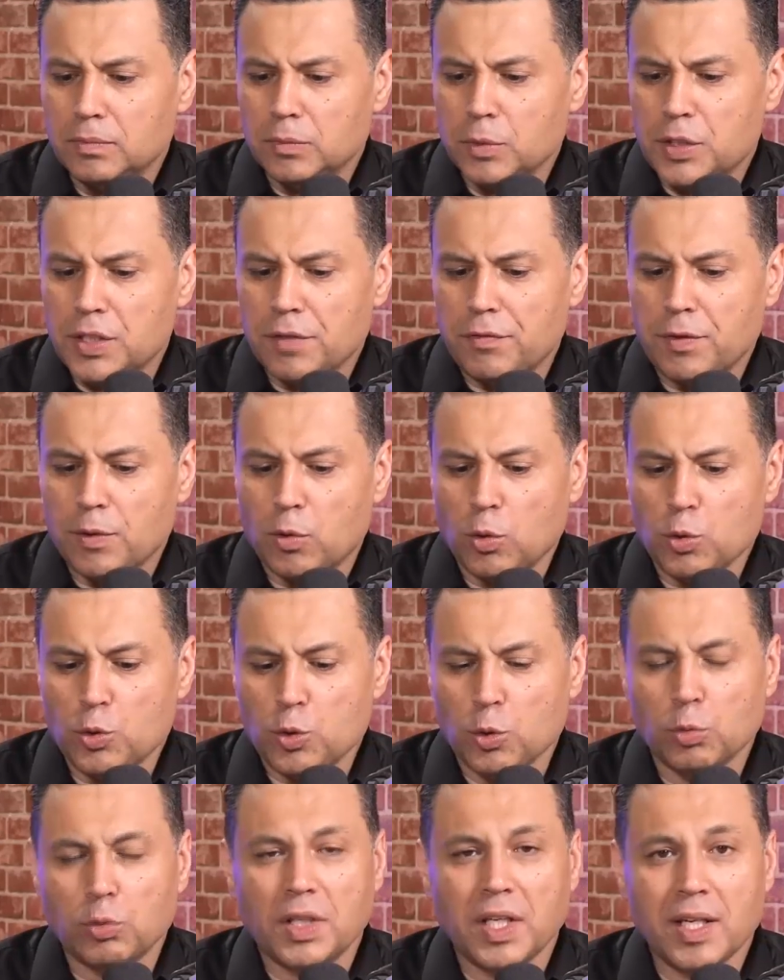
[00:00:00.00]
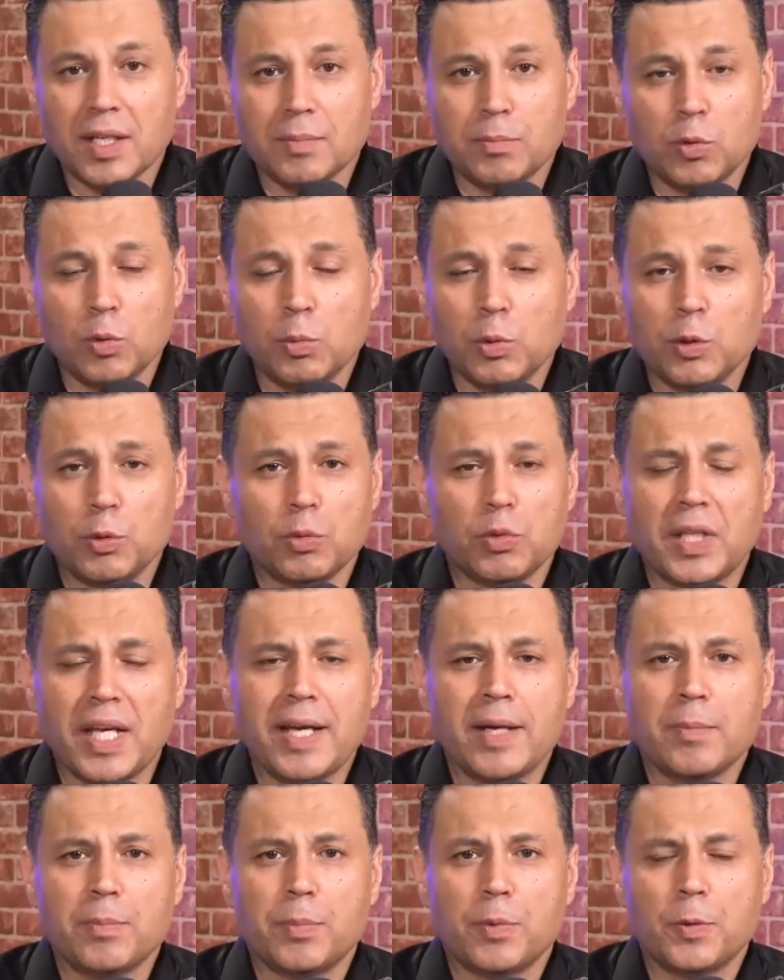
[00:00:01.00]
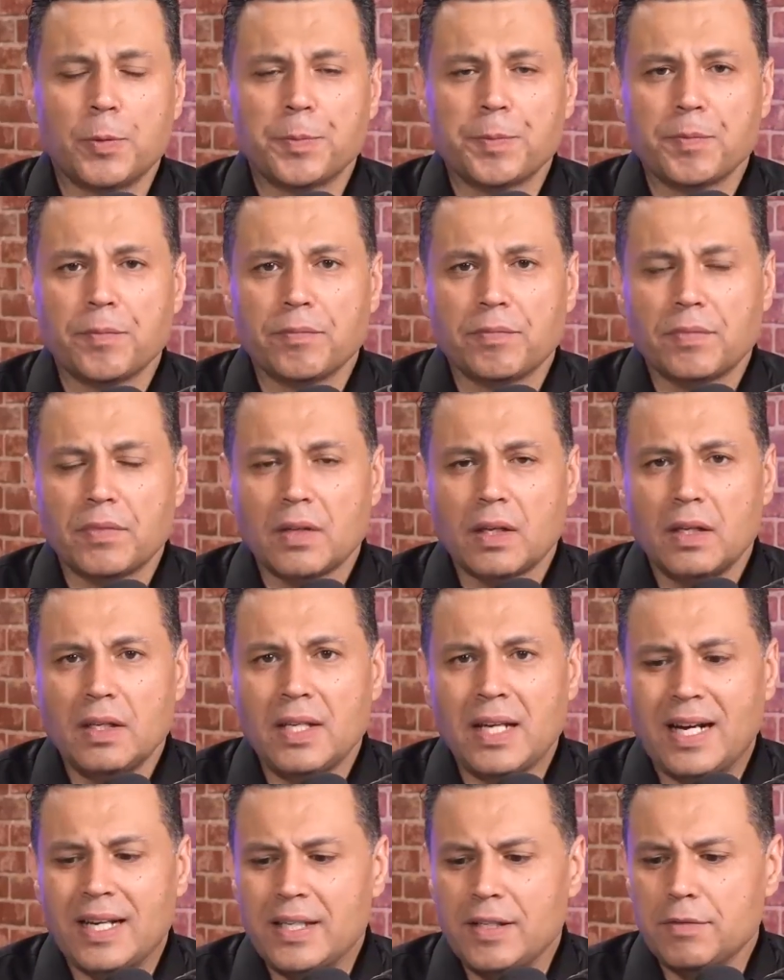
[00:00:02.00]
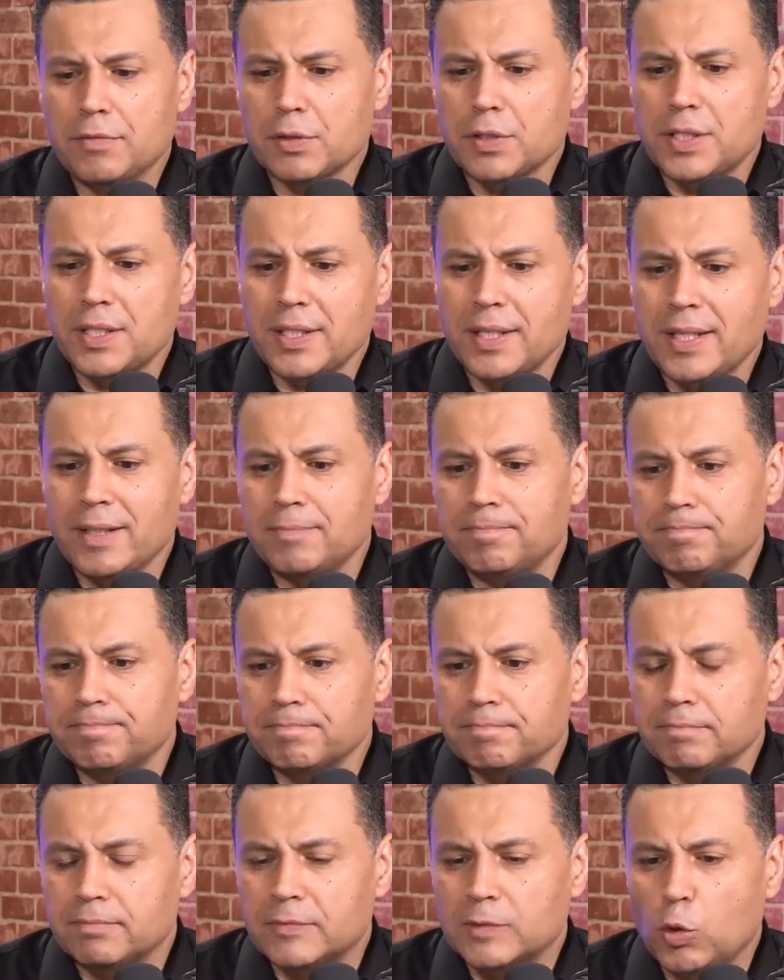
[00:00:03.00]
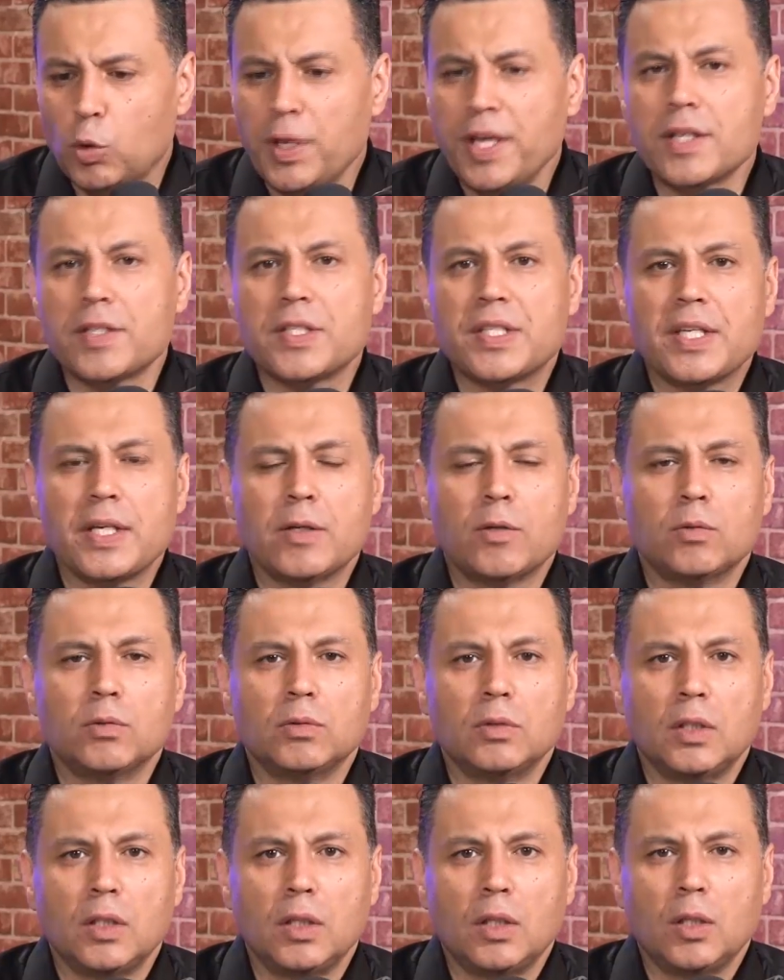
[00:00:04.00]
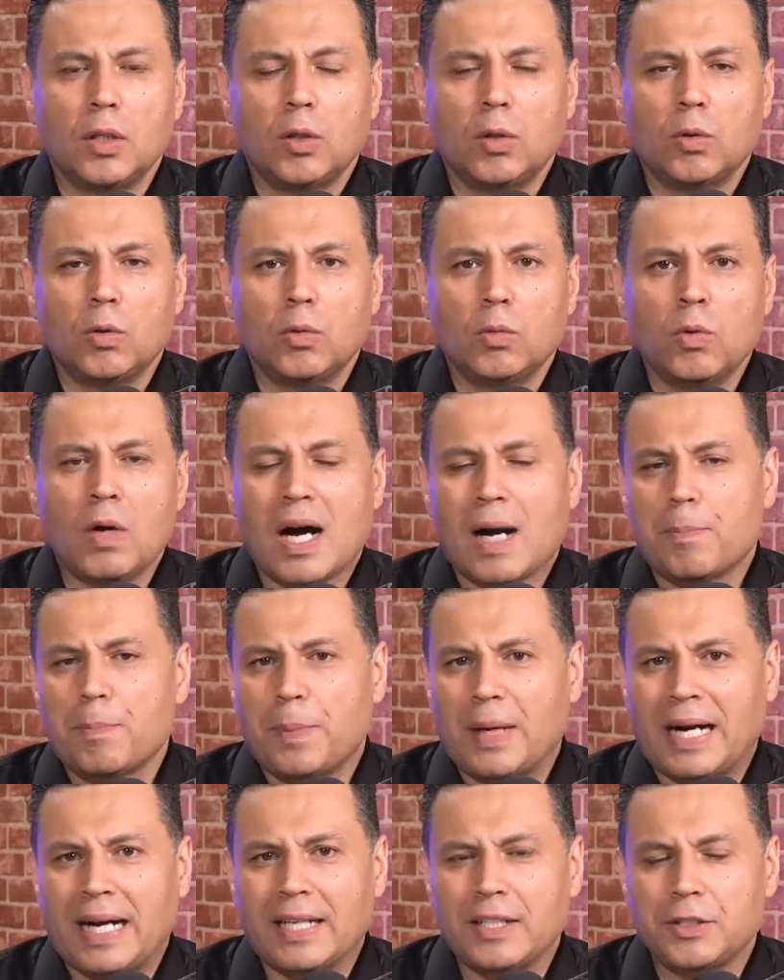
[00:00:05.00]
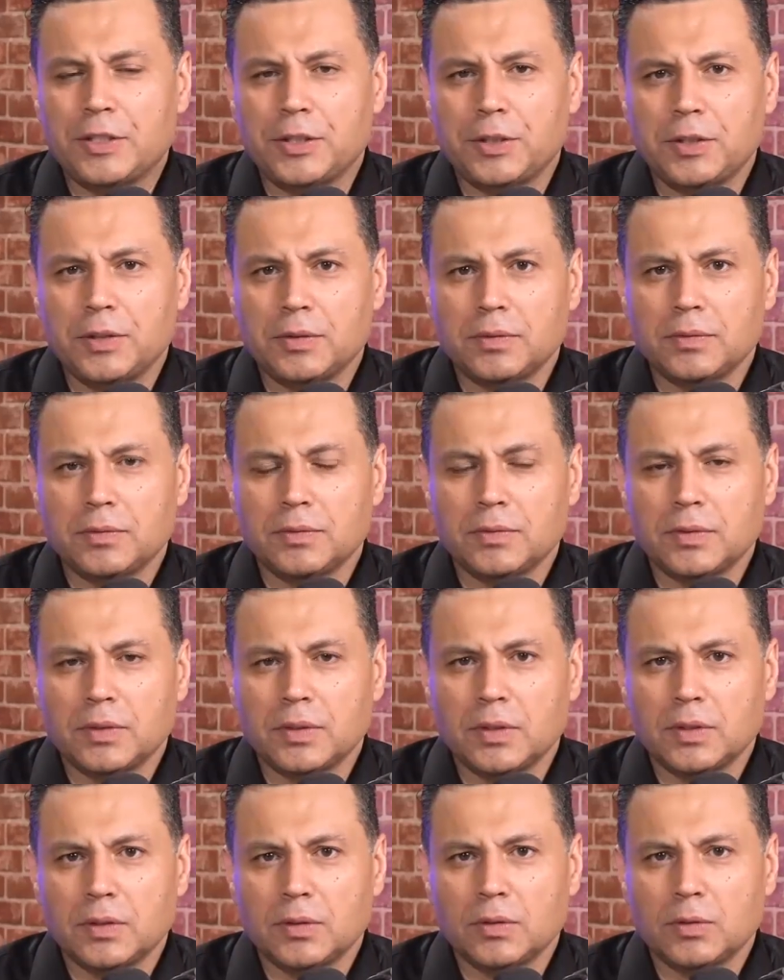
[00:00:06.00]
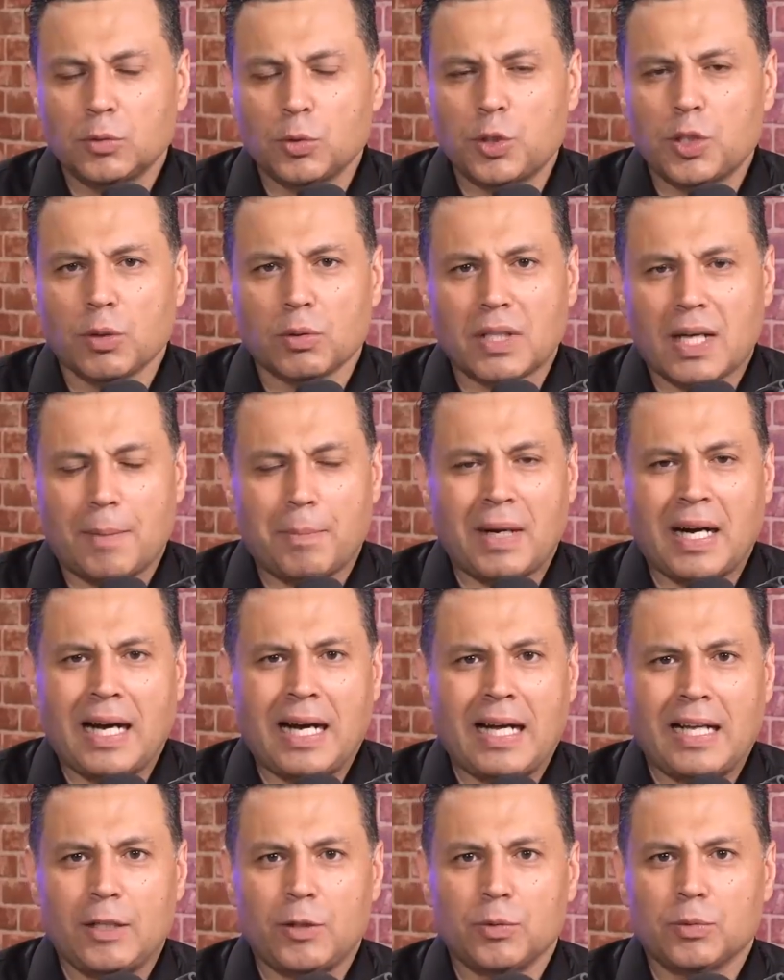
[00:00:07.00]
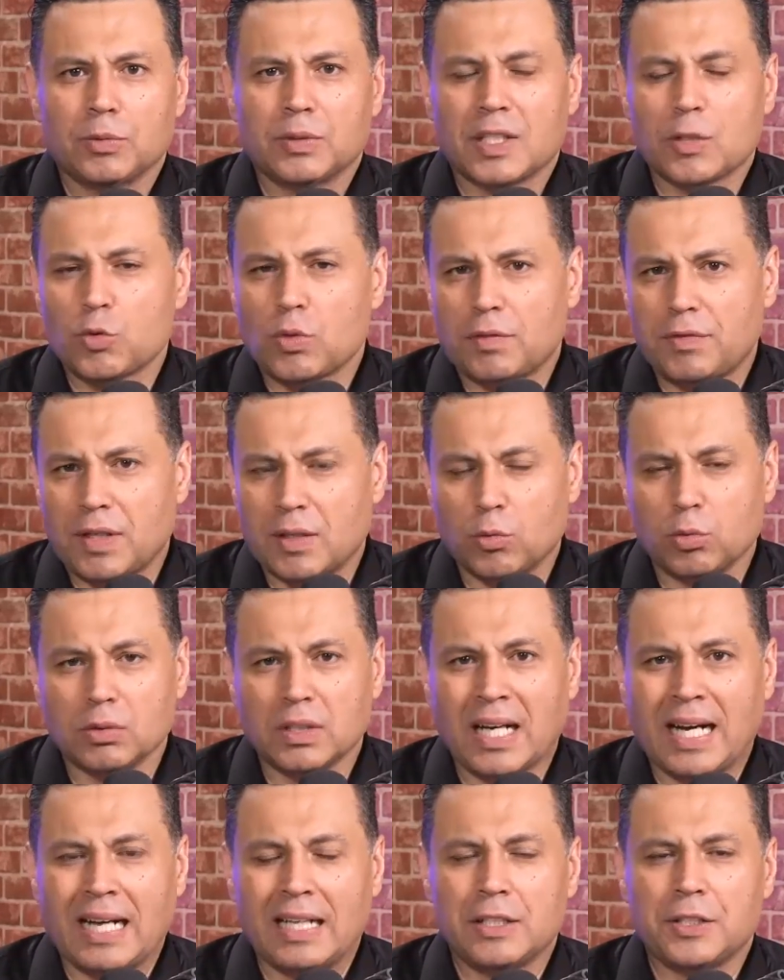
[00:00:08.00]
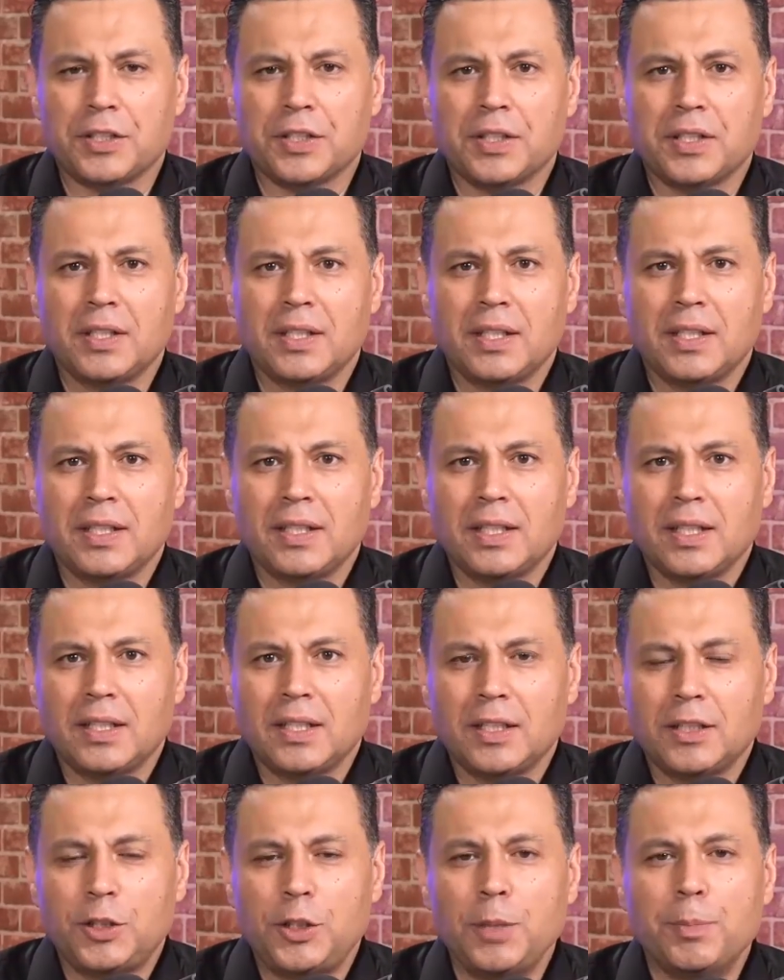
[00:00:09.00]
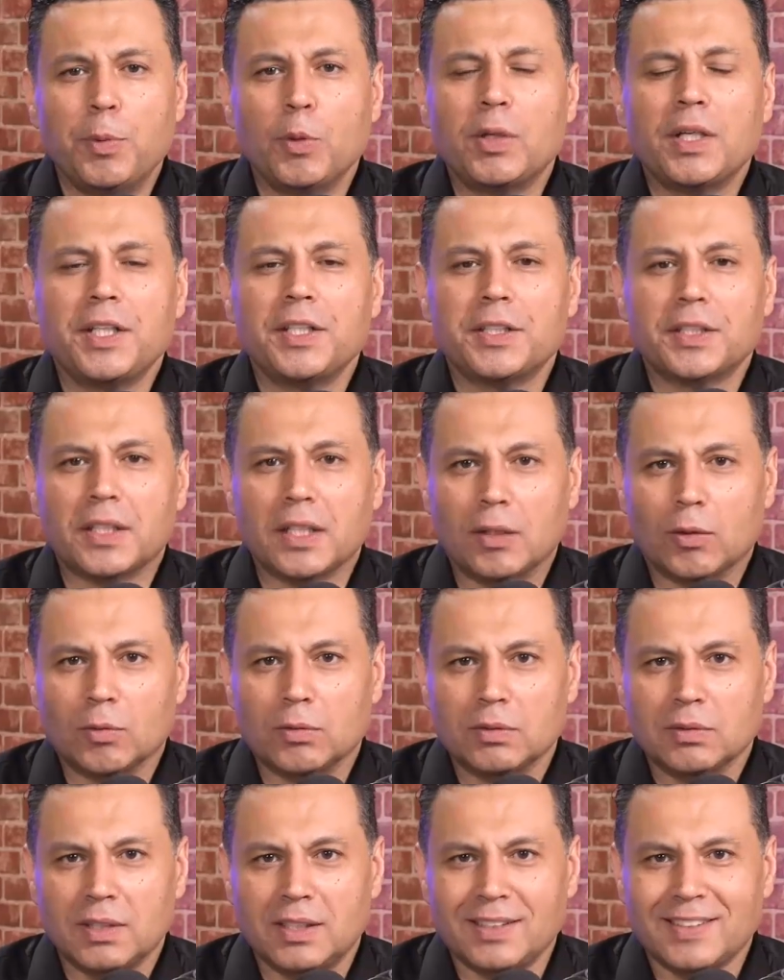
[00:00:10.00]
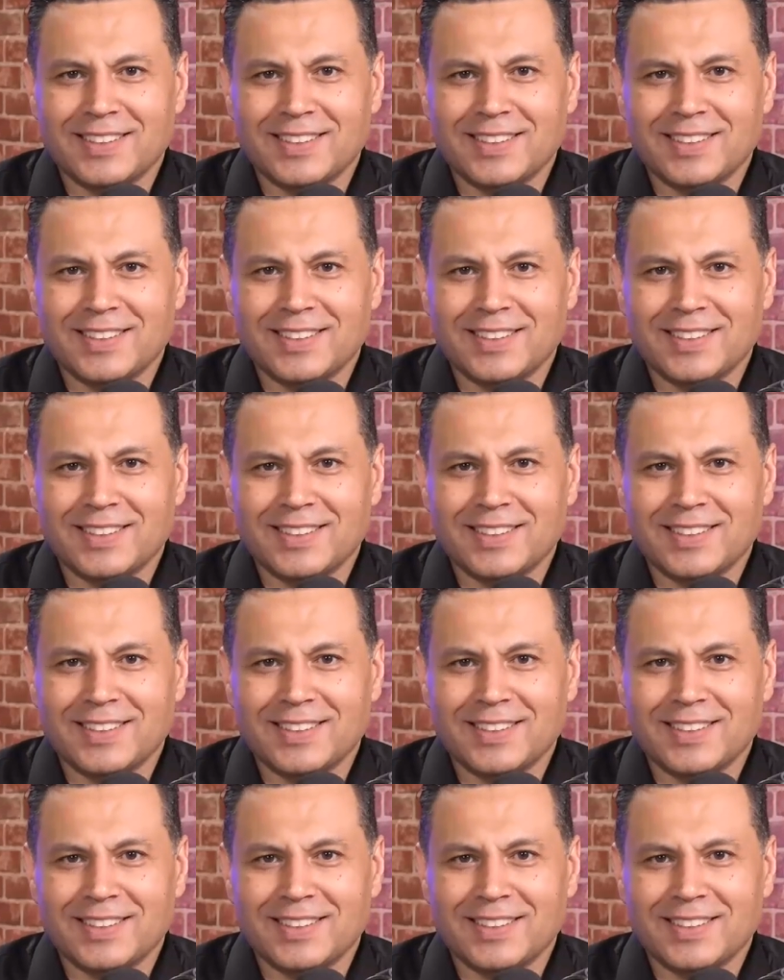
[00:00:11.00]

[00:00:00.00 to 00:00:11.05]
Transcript: Or maybe you are a Christian woman who was single for long and you met a young man at your workplace, at the university,